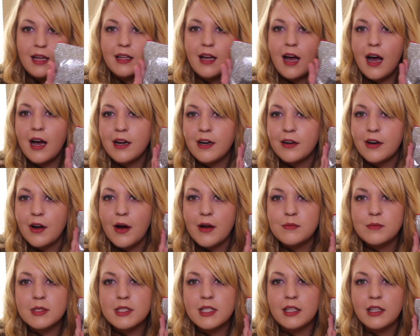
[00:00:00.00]
don't know.
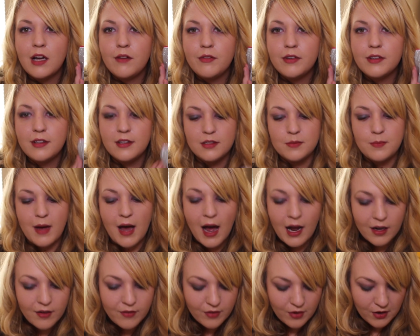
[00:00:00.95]
I'm just in love with this
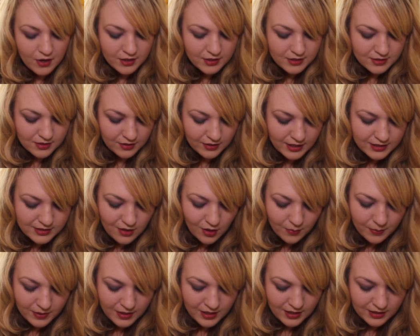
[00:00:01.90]
bag, of course. So let's
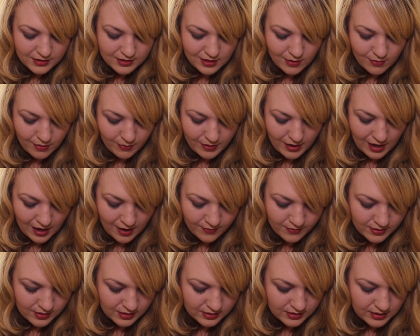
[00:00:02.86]
open it and see what we
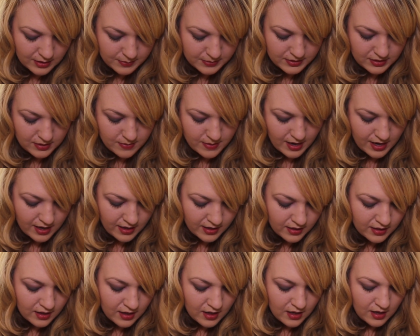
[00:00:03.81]
have in this Ipsy
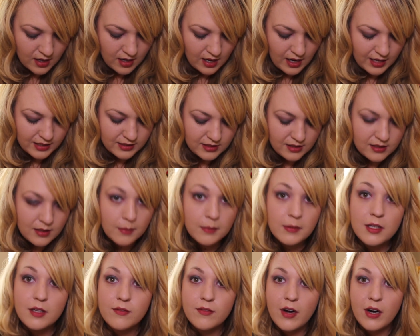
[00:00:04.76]
bag. I see
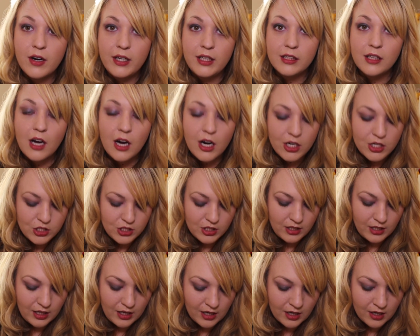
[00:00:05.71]
something very large
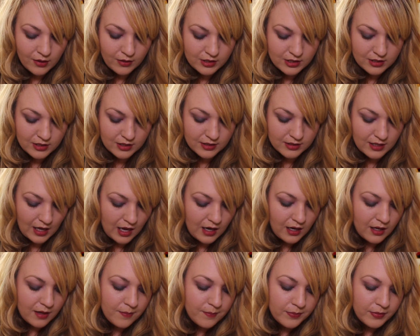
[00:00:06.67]
in here, which is
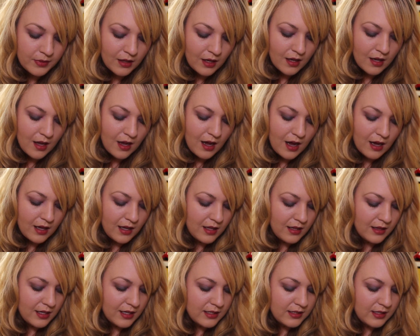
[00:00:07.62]
exciting.
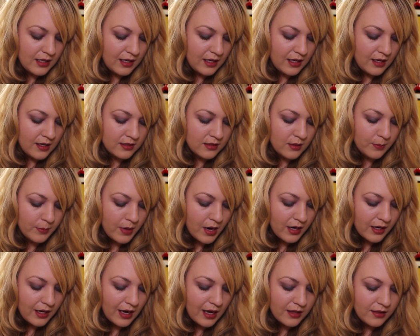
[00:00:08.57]
This is
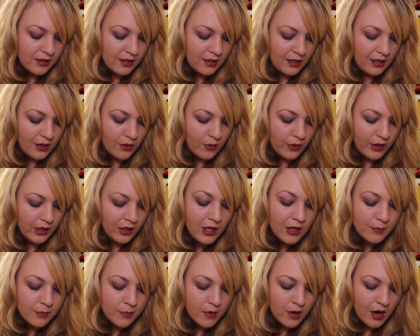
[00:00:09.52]
Marc Anthony Oil
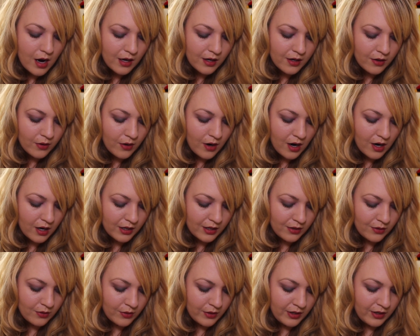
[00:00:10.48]
of Morocco
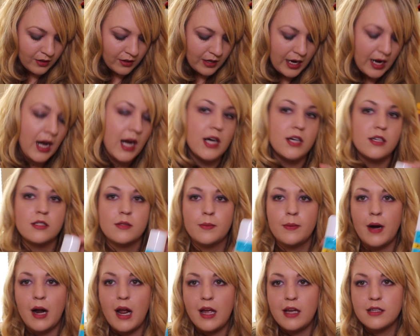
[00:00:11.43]
Argan Oil
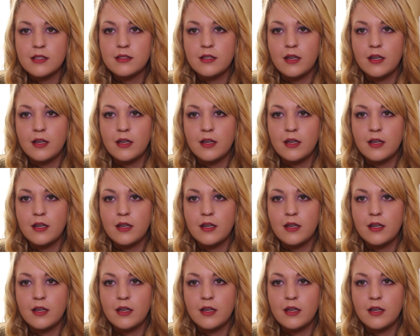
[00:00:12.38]
Hairspray.